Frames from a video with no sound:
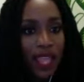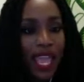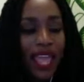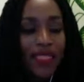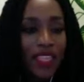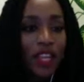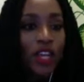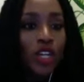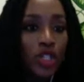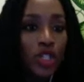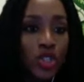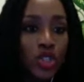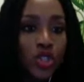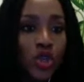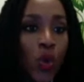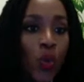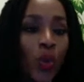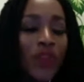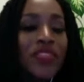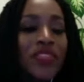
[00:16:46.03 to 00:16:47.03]
and they're going to
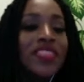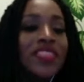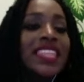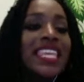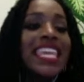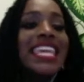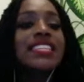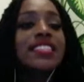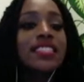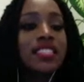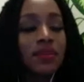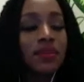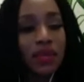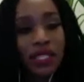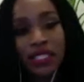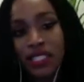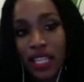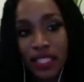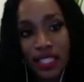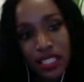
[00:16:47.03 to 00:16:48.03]
do what needs to be
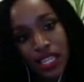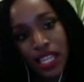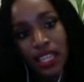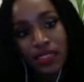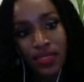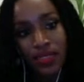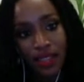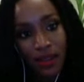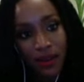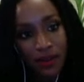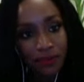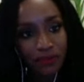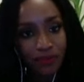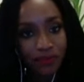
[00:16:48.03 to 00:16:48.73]
done to get there.